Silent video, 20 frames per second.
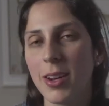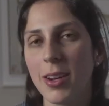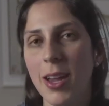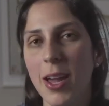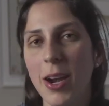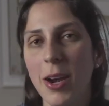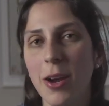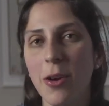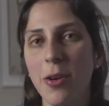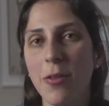
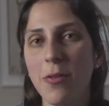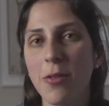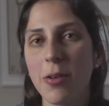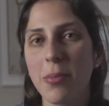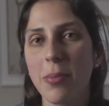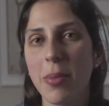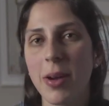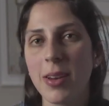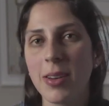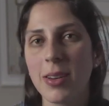not an
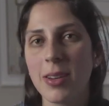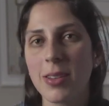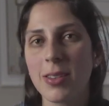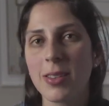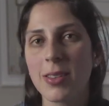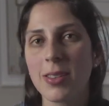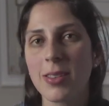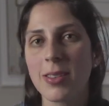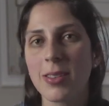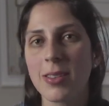
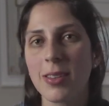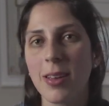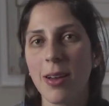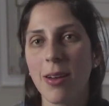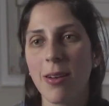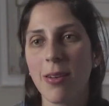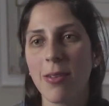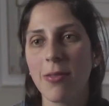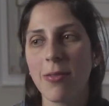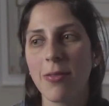overabundance
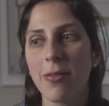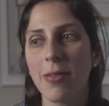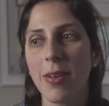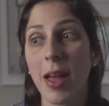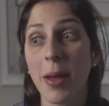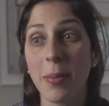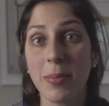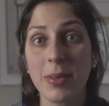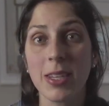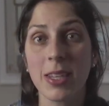of
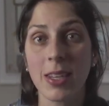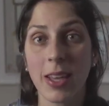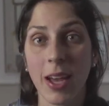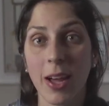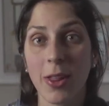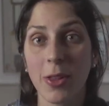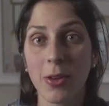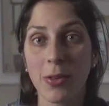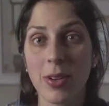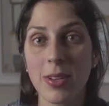empty
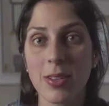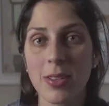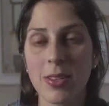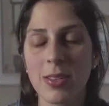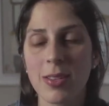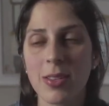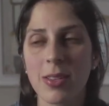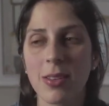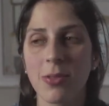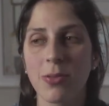
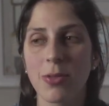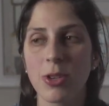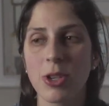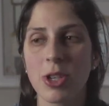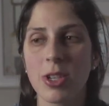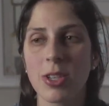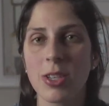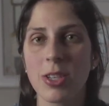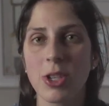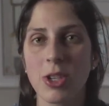calories,
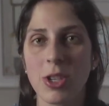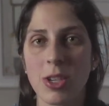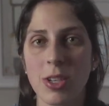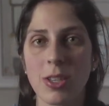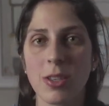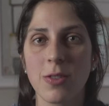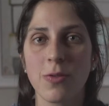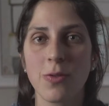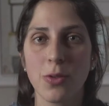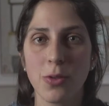which is
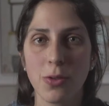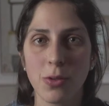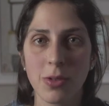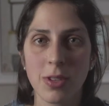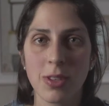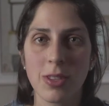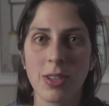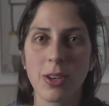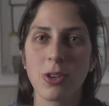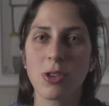just
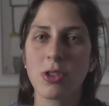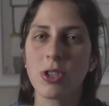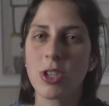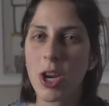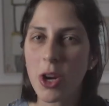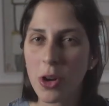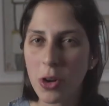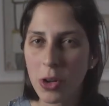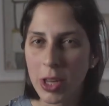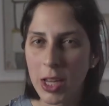foods that are
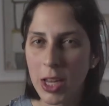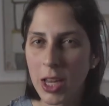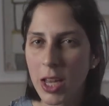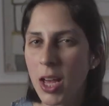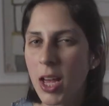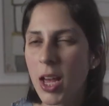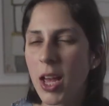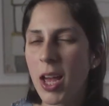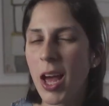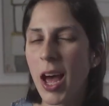generally
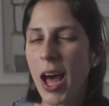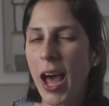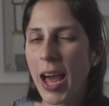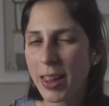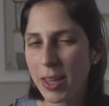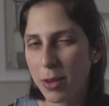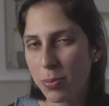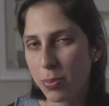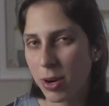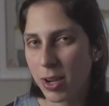
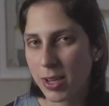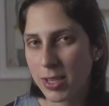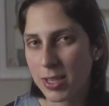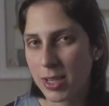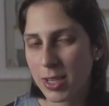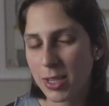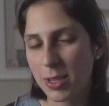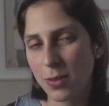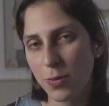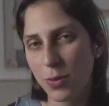highly
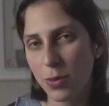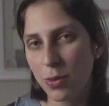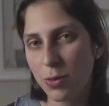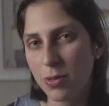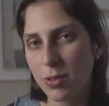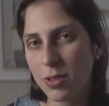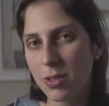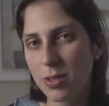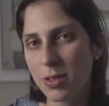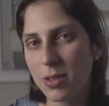processed
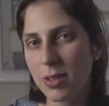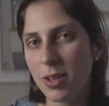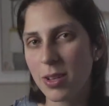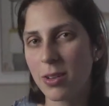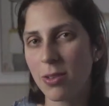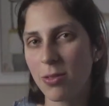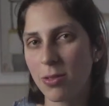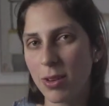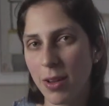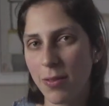foods that
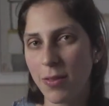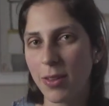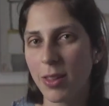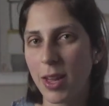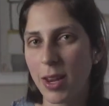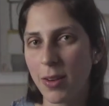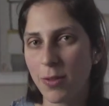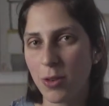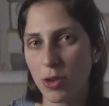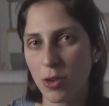don't have a
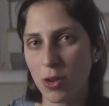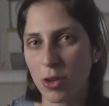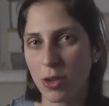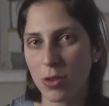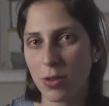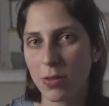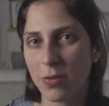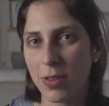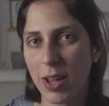lot of nutritional